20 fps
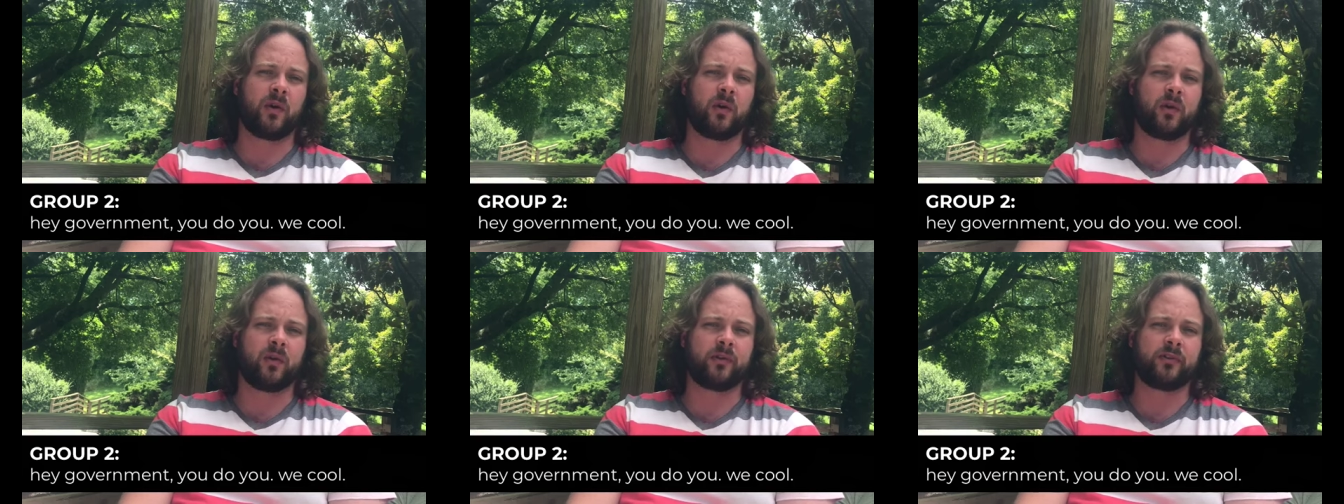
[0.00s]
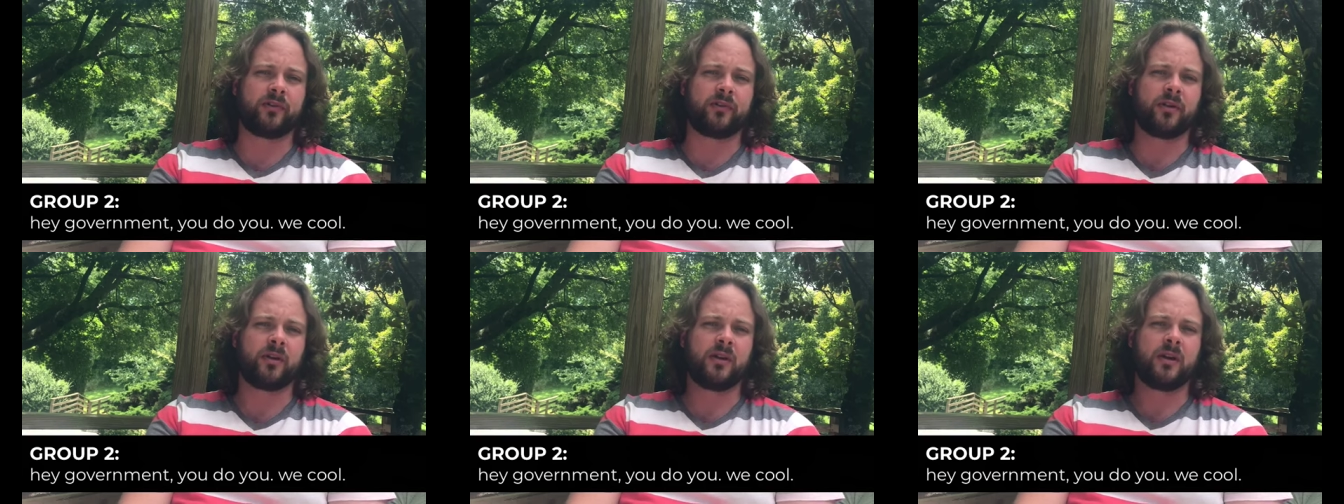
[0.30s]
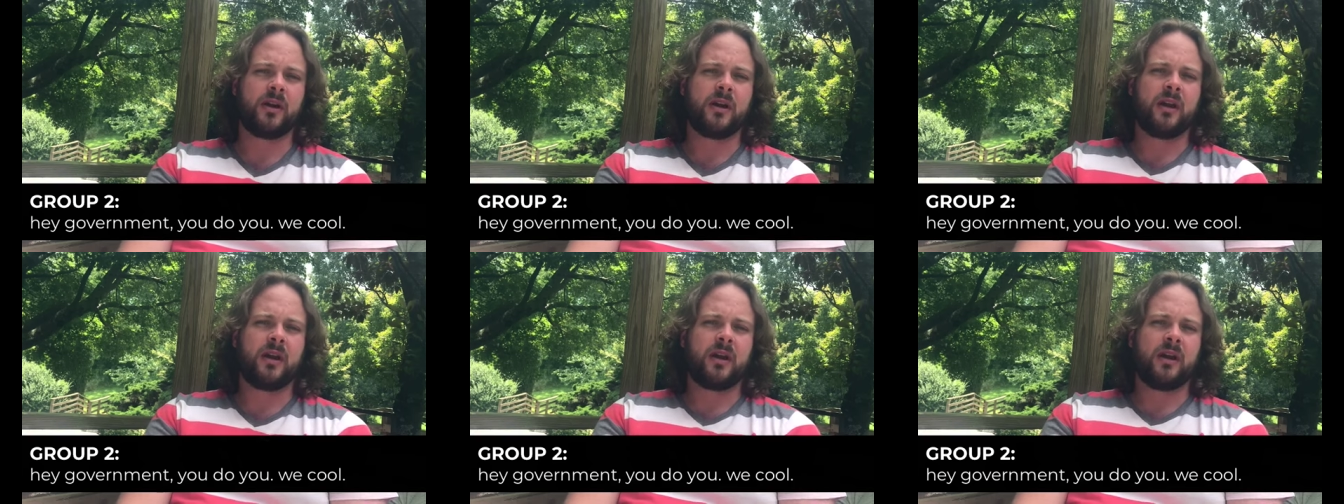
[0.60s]
goals.
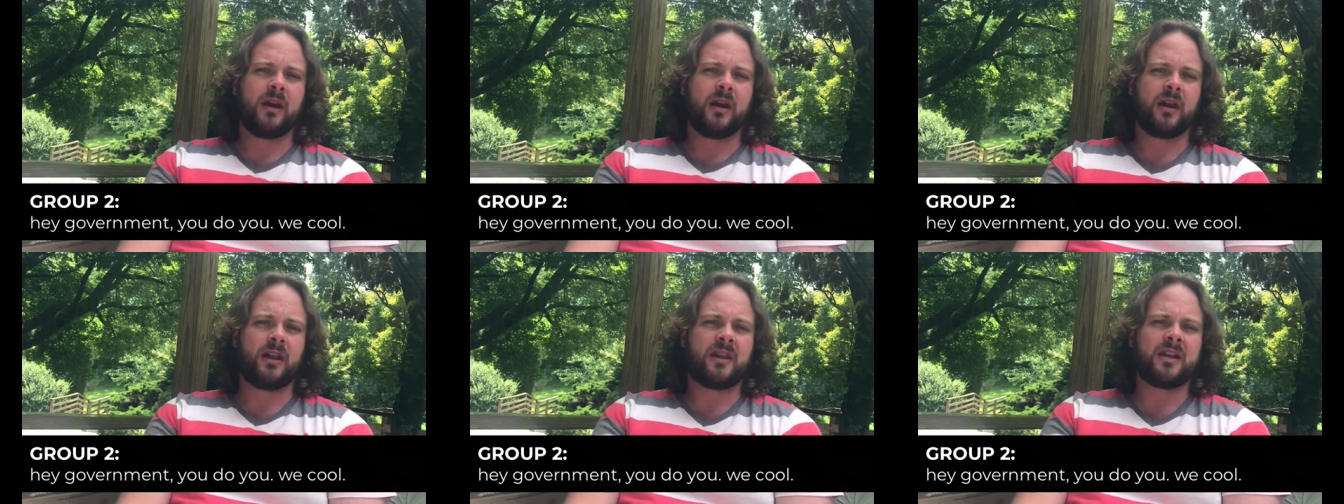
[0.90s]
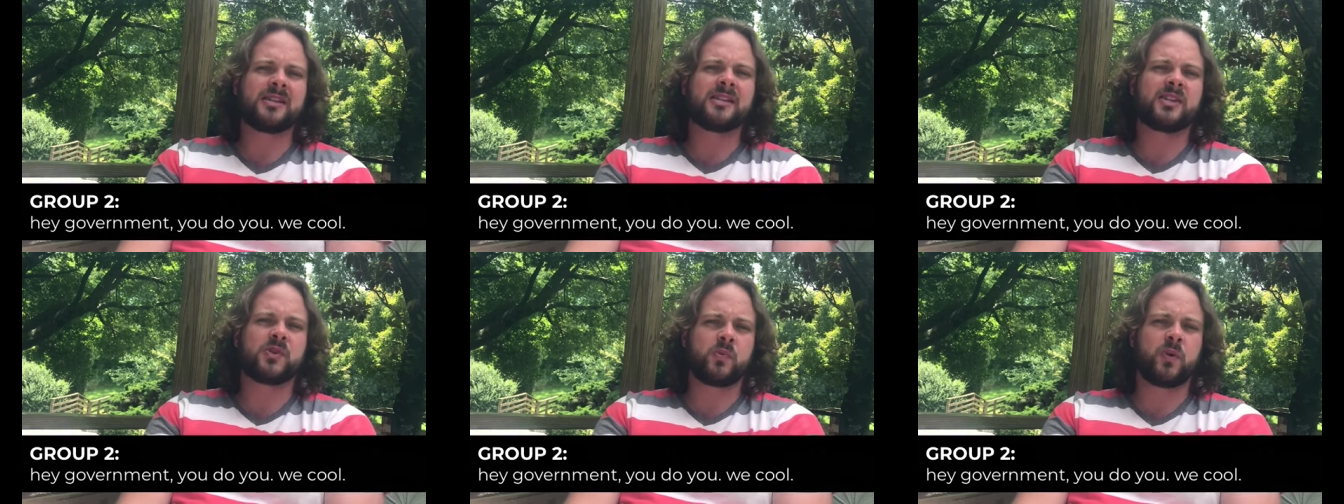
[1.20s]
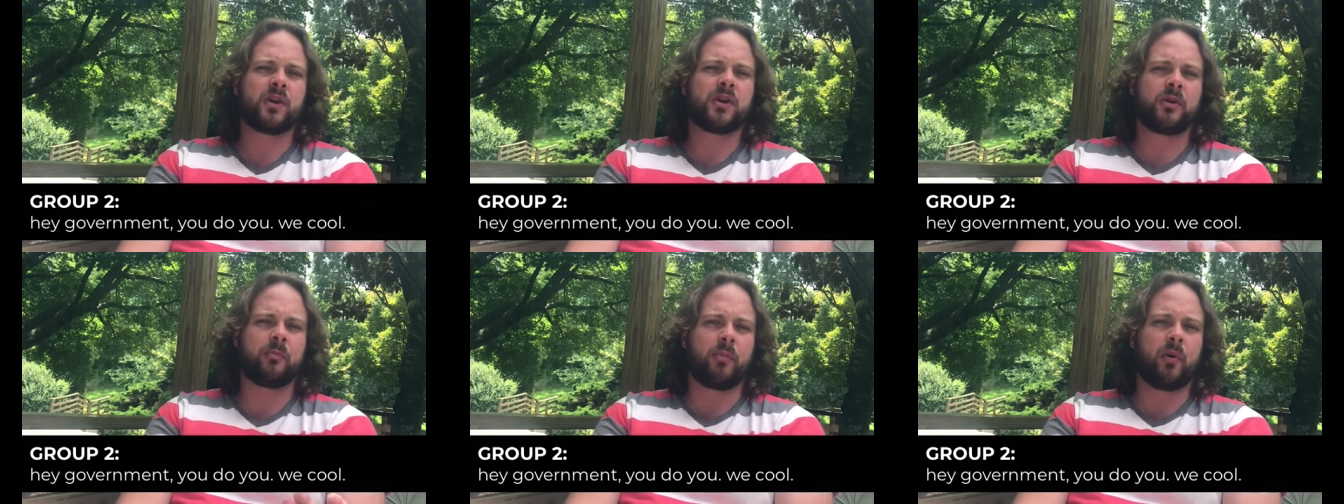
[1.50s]
This is
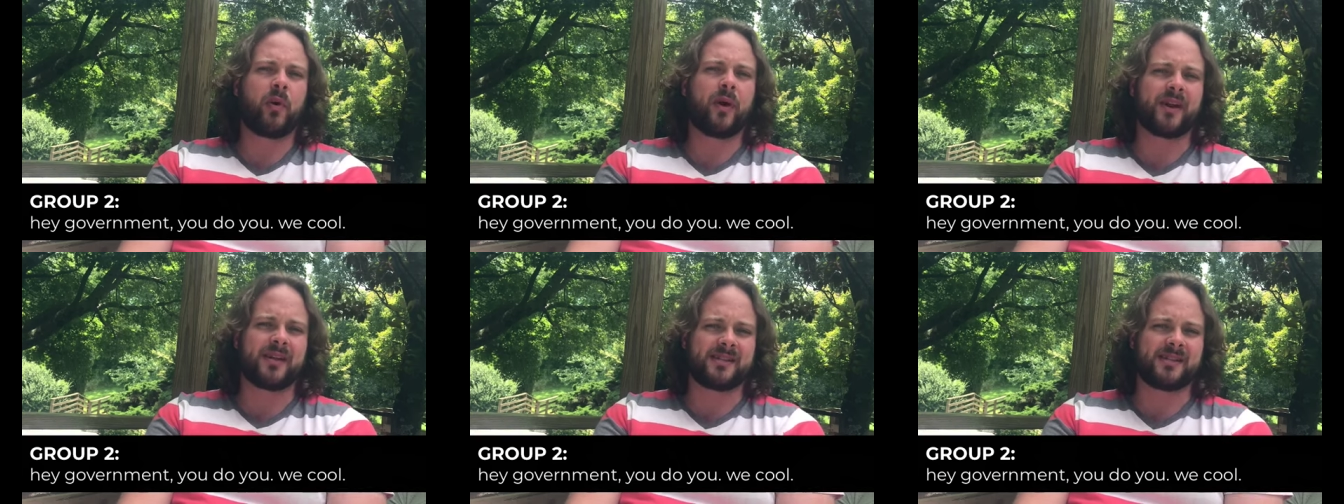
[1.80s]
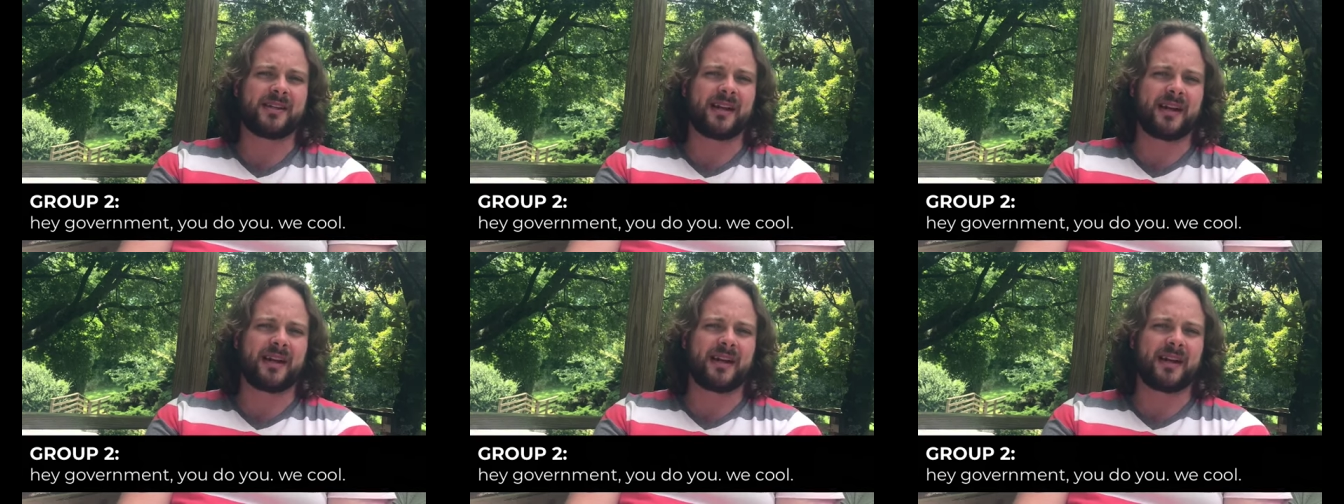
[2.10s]
where the point